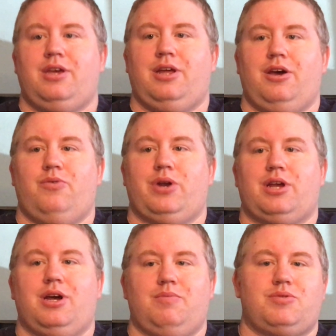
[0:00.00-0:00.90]
you know, when
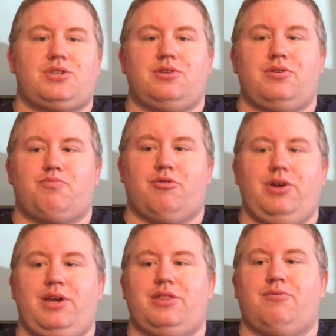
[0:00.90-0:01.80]
it comes to
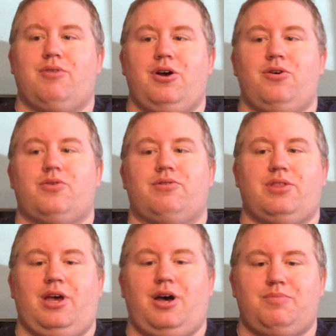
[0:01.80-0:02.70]
debris in the road or
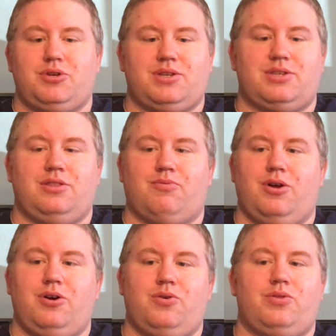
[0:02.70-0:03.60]
objects in the
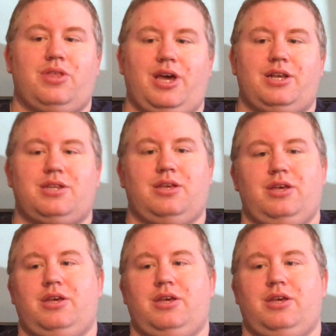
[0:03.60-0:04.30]
road, that